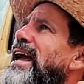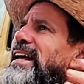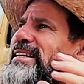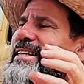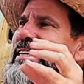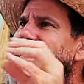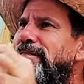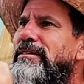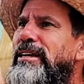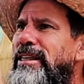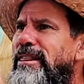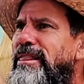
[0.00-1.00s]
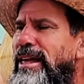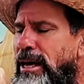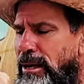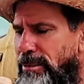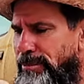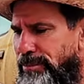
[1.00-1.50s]
and giving
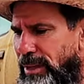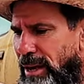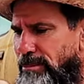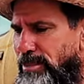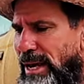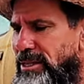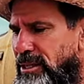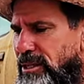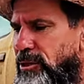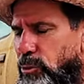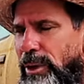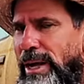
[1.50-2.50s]
them a basis in